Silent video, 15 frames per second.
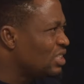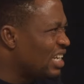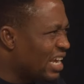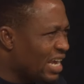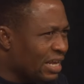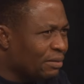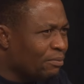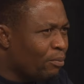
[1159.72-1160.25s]

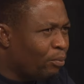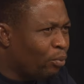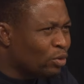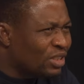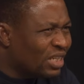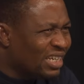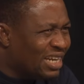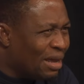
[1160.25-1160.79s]
in putting
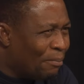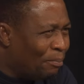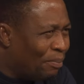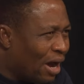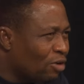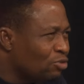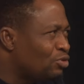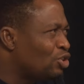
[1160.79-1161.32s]
the
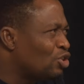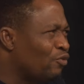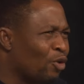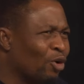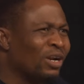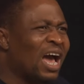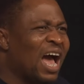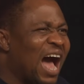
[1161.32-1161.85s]
boundaries of God
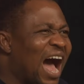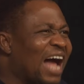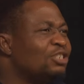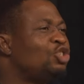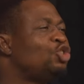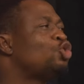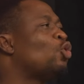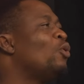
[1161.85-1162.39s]
and
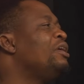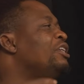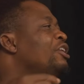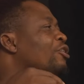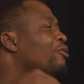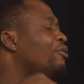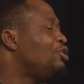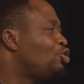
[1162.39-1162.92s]
showing the
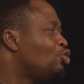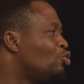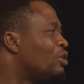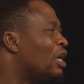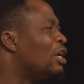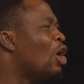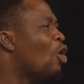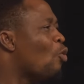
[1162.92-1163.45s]
children
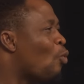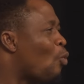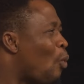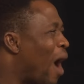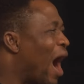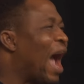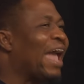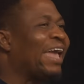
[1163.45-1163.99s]

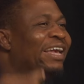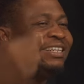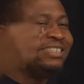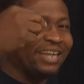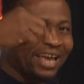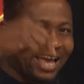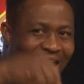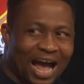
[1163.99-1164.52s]
why they
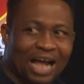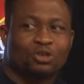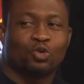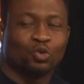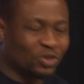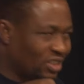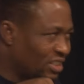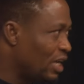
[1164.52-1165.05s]
are to
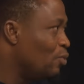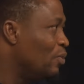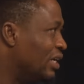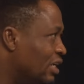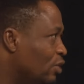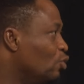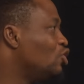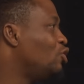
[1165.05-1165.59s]
stay within
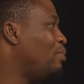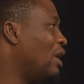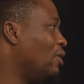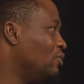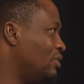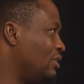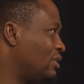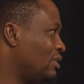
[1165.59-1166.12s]
those
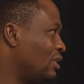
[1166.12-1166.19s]
bounds.